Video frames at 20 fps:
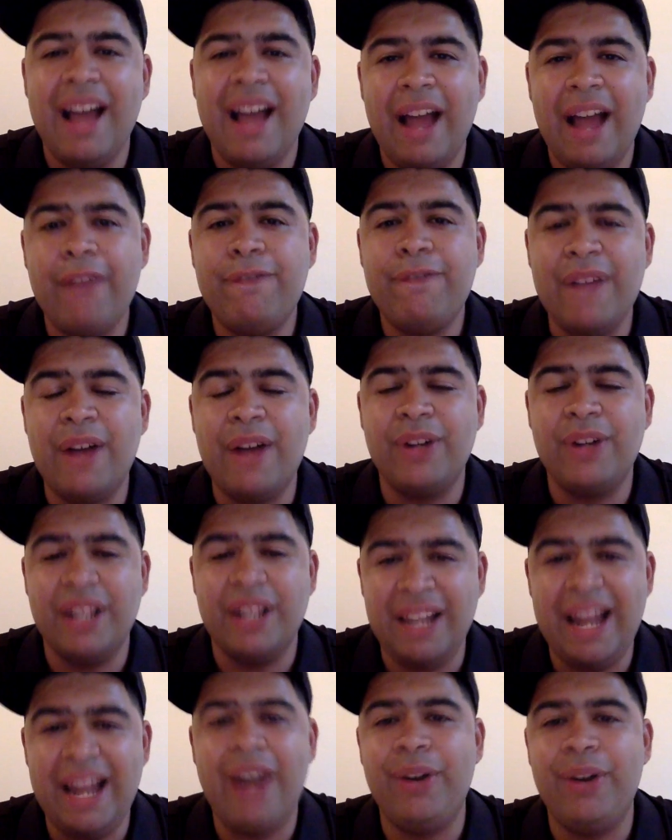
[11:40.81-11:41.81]
I found
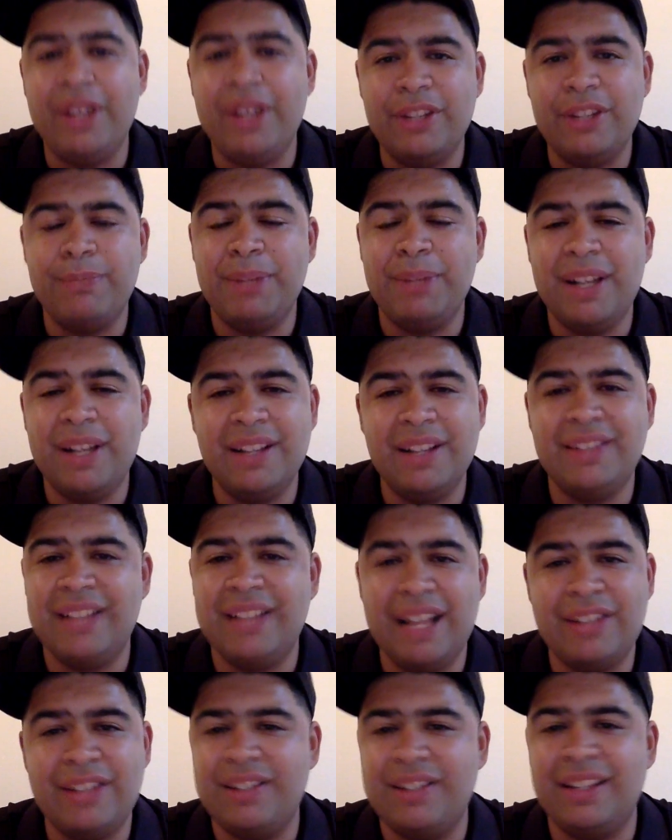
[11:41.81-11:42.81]
hilarious because
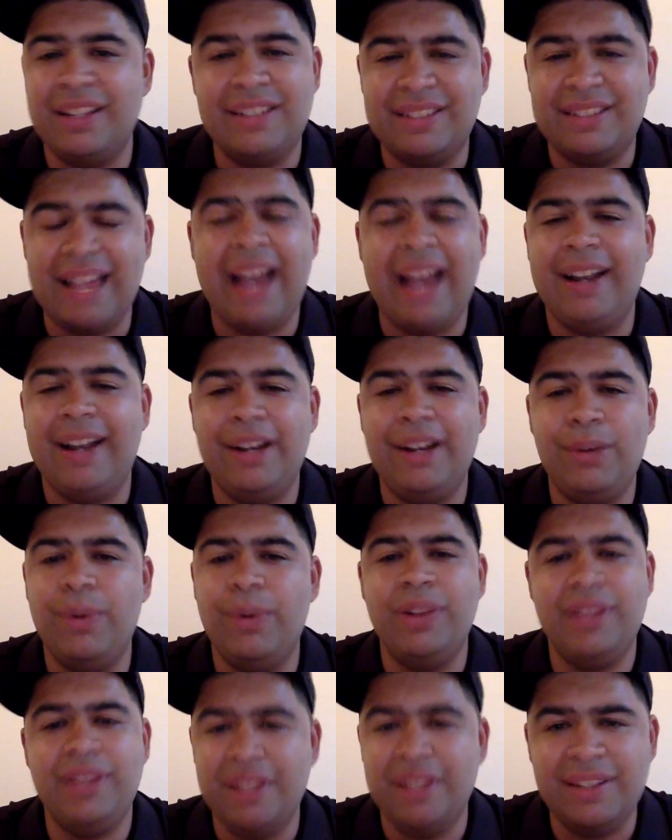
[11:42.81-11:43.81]
that's exactly
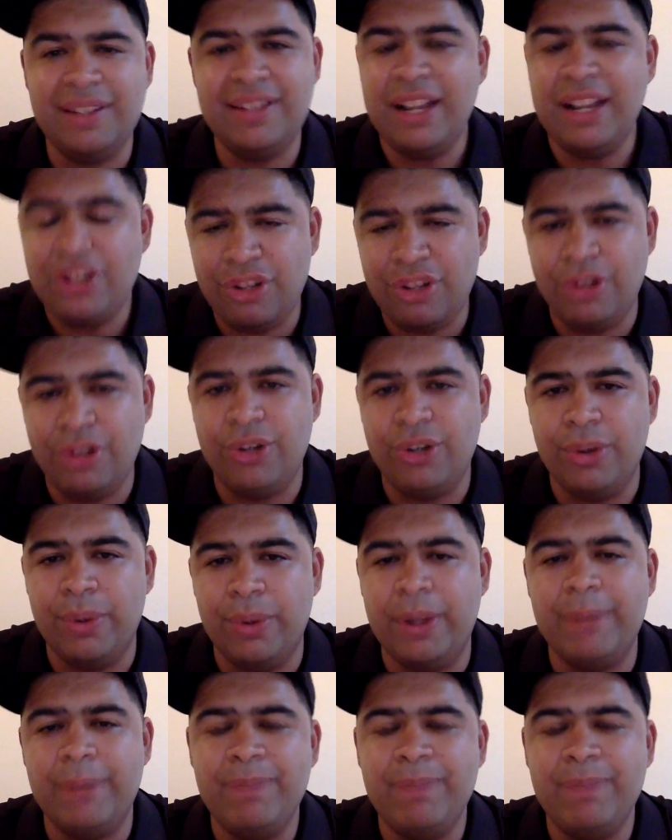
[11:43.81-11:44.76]
what the Ascension are doing.